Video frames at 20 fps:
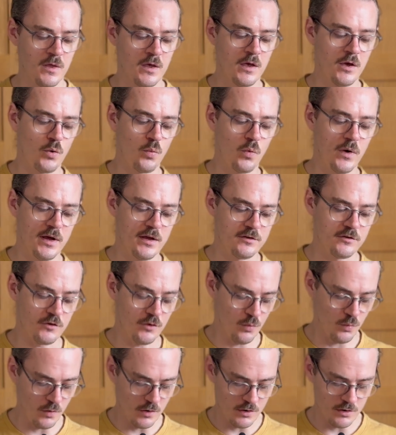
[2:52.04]
which
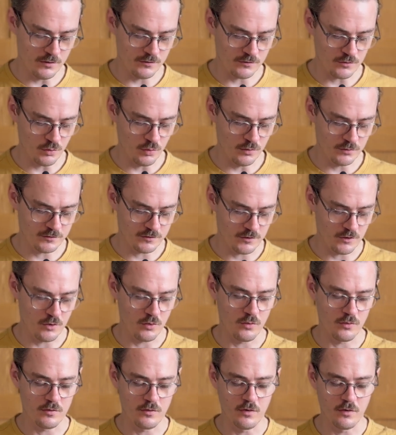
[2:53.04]
was also
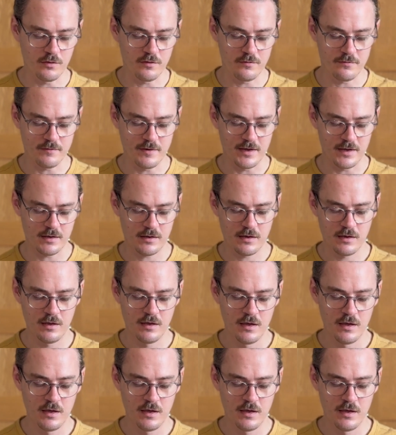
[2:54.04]
not the fake.